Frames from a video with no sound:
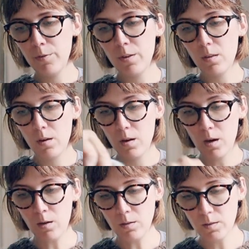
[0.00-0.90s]
everything
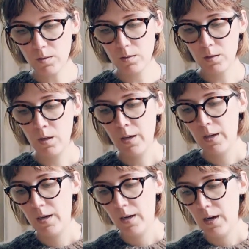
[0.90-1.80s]
else.
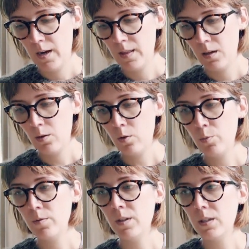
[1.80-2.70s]
And then it'll
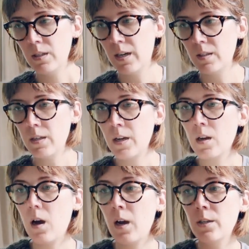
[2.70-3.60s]
move into
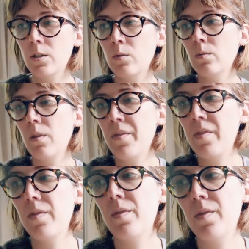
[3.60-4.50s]
testing. I don't,
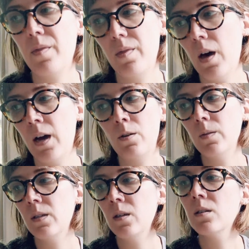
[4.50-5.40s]
I
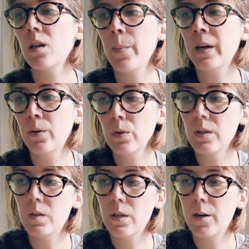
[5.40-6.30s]
don't see this coming out
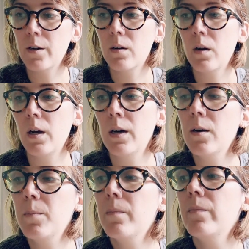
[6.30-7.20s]
this year,
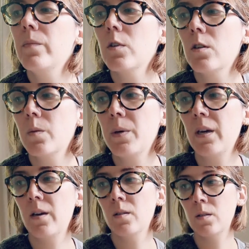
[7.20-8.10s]
um, just
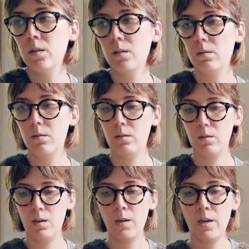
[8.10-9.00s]
because,
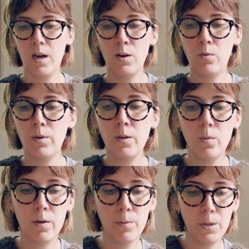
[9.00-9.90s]
again, I don't really
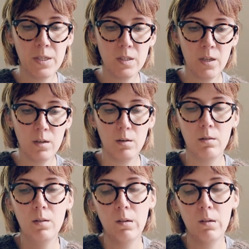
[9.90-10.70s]
want to release it